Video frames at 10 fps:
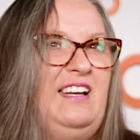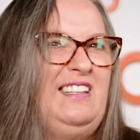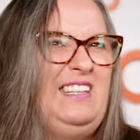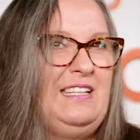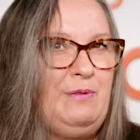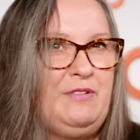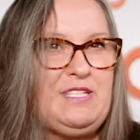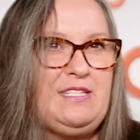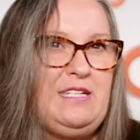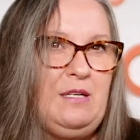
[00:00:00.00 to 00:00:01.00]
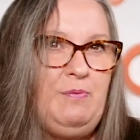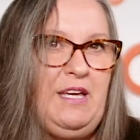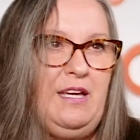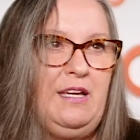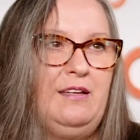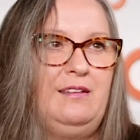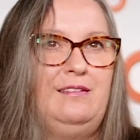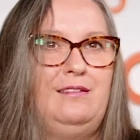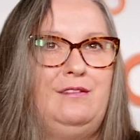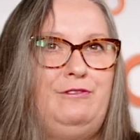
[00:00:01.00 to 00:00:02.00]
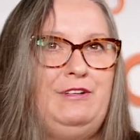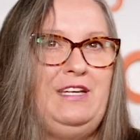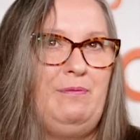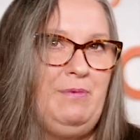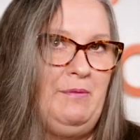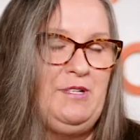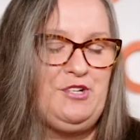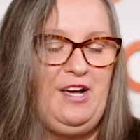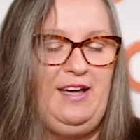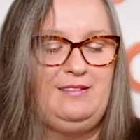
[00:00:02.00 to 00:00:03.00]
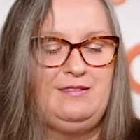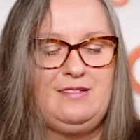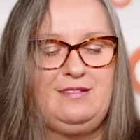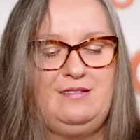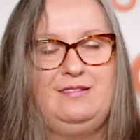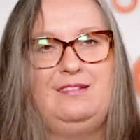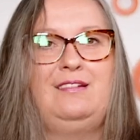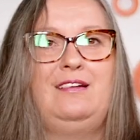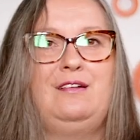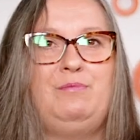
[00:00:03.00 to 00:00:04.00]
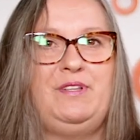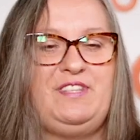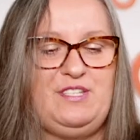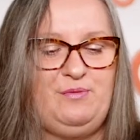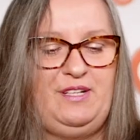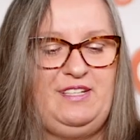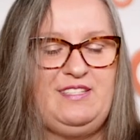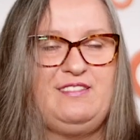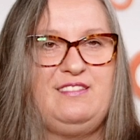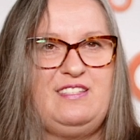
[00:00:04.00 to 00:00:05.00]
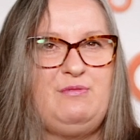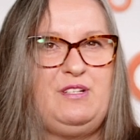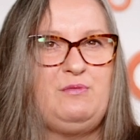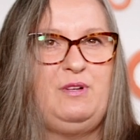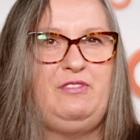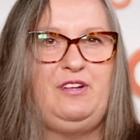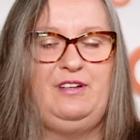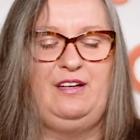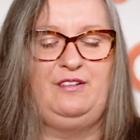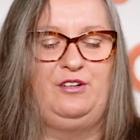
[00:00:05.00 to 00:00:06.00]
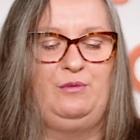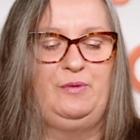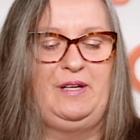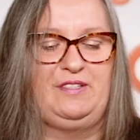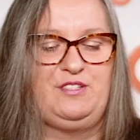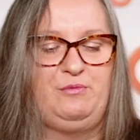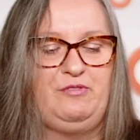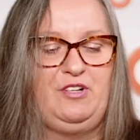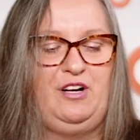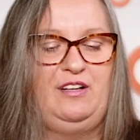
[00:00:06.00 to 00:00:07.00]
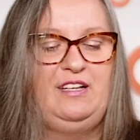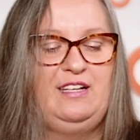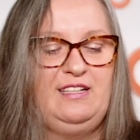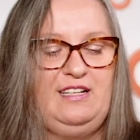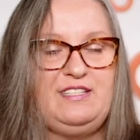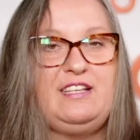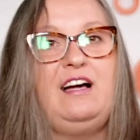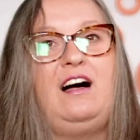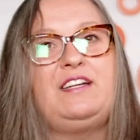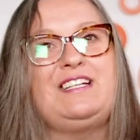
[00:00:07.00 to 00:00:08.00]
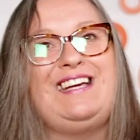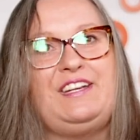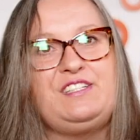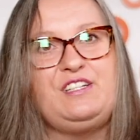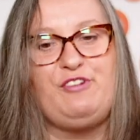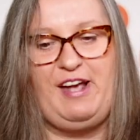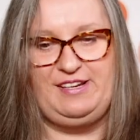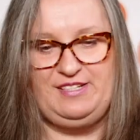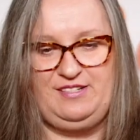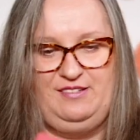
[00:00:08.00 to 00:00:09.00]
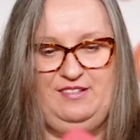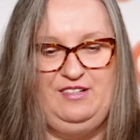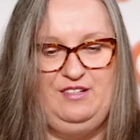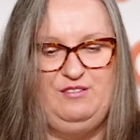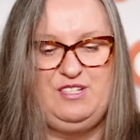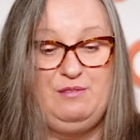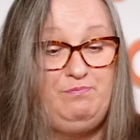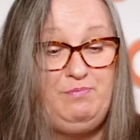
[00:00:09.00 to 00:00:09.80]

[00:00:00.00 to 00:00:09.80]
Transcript: a little bit of a sneak peek for the upcoming trend. But this one is this one is one of our, our normal ones. So we've got classic card in Candy Red, which is a